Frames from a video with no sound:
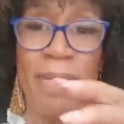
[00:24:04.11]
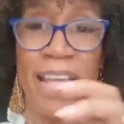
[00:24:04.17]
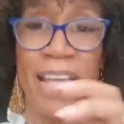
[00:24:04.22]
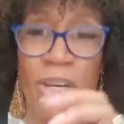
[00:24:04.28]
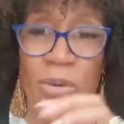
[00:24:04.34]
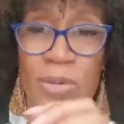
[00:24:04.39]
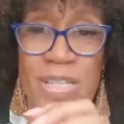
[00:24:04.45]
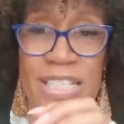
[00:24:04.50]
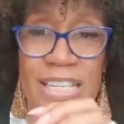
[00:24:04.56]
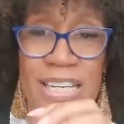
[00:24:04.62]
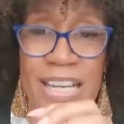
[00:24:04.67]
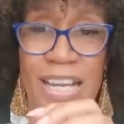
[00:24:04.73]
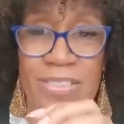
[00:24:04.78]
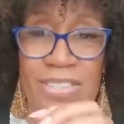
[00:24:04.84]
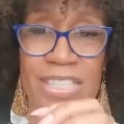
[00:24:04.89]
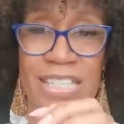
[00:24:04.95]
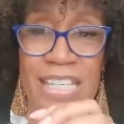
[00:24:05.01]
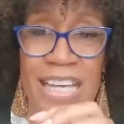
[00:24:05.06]
Michael was
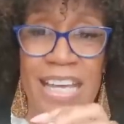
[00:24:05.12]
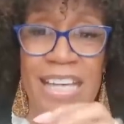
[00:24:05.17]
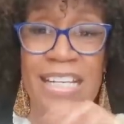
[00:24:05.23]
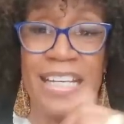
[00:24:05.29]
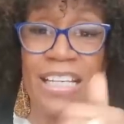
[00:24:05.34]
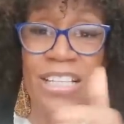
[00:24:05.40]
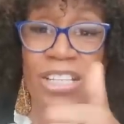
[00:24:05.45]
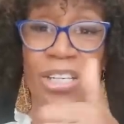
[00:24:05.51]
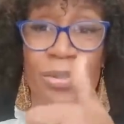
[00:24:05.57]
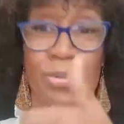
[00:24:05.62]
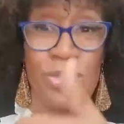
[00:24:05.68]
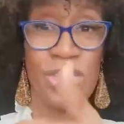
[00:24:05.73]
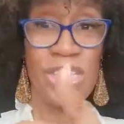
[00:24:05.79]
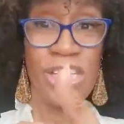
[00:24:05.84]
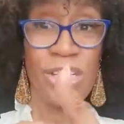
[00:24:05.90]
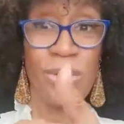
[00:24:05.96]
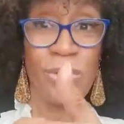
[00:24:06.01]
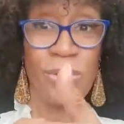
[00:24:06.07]
announced dead, he used
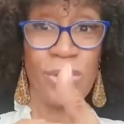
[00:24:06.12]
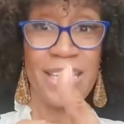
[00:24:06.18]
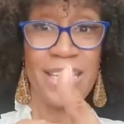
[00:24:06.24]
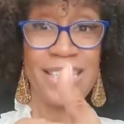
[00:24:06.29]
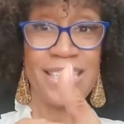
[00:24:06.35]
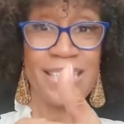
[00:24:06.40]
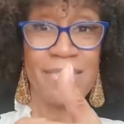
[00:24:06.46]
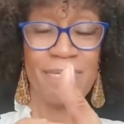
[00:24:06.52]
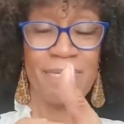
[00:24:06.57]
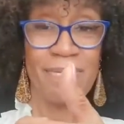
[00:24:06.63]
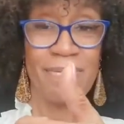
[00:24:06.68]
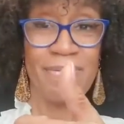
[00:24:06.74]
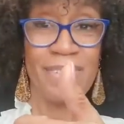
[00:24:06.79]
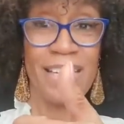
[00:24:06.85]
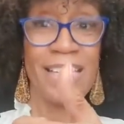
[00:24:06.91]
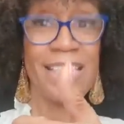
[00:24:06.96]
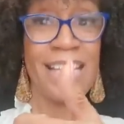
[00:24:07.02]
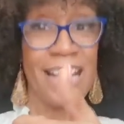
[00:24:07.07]
decoys.
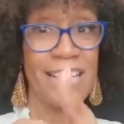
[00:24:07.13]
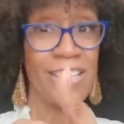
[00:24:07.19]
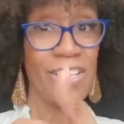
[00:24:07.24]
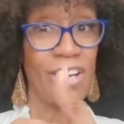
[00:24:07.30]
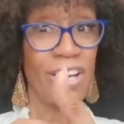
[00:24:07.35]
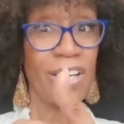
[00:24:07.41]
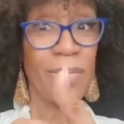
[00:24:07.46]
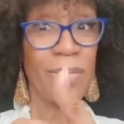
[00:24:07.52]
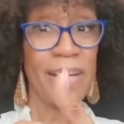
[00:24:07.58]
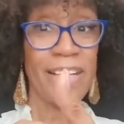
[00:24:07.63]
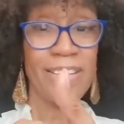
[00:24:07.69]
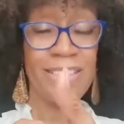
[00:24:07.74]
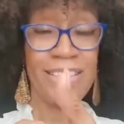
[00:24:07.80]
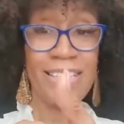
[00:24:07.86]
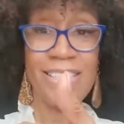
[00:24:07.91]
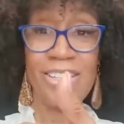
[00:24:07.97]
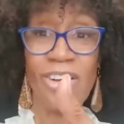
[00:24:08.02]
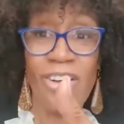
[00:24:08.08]
I talk about
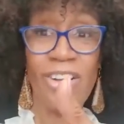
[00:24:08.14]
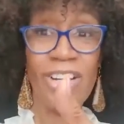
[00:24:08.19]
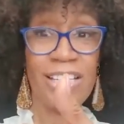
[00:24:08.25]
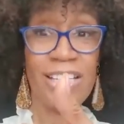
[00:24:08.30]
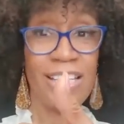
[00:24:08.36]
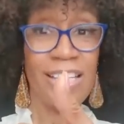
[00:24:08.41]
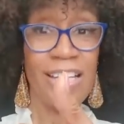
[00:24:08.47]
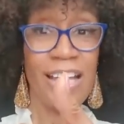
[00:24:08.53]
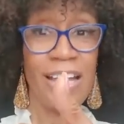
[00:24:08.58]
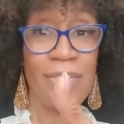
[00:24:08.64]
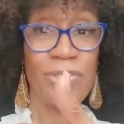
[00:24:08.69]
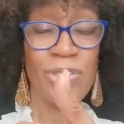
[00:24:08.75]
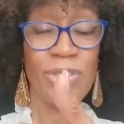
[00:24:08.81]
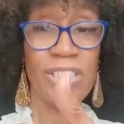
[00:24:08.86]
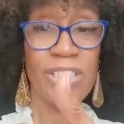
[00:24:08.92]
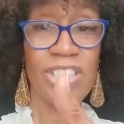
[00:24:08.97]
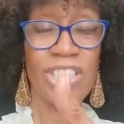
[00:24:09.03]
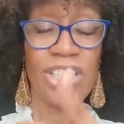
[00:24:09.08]
this all in the Alive
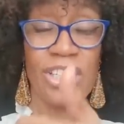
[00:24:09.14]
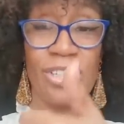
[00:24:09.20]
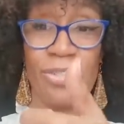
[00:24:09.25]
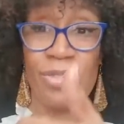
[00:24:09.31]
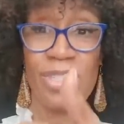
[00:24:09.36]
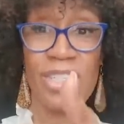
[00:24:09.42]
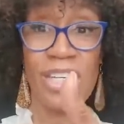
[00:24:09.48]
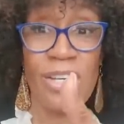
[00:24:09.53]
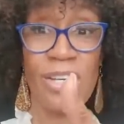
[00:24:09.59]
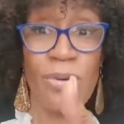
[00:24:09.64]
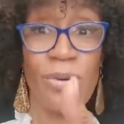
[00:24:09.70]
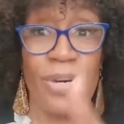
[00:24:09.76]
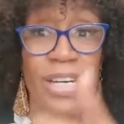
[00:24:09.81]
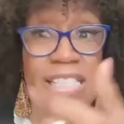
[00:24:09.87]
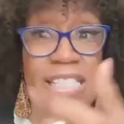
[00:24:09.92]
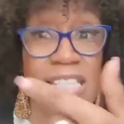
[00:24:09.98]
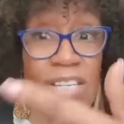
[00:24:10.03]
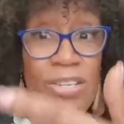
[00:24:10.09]
trilogy. He used
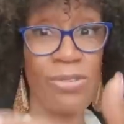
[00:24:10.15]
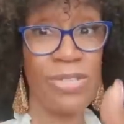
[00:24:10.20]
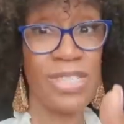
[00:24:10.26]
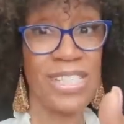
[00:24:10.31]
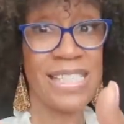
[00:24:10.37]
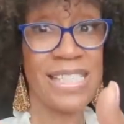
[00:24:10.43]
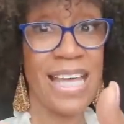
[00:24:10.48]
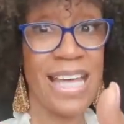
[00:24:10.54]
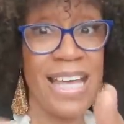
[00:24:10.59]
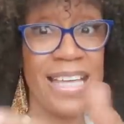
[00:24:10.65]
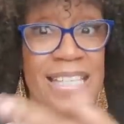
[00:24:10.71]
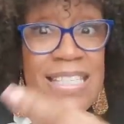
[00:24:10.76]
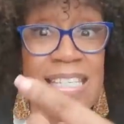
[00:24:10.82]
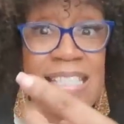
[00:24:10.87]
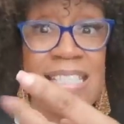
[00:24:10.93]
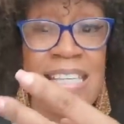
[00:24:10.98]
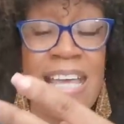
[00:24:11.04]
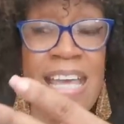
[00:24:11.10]
decoys, he used
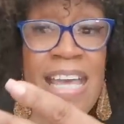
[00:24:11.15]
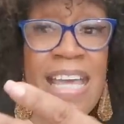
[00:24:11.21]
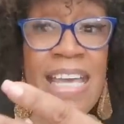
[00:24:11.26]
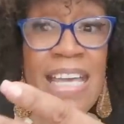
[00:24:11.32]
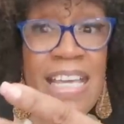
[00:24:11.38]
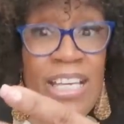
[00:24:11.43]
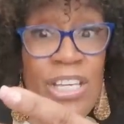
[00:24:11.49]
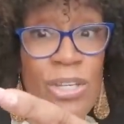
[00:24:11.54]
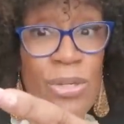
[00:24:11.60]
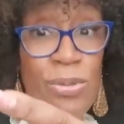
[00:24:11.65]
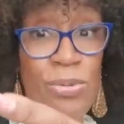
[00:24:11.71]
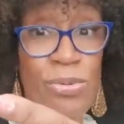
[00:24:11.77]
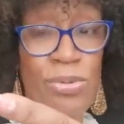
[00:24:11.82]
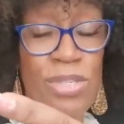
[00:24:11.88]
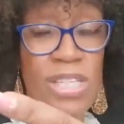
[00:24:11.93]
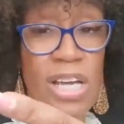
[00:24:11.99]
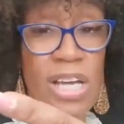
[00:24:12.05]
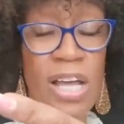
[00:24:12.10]
disguises, he
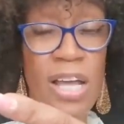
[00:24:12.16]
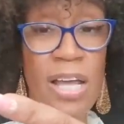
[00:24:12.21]
used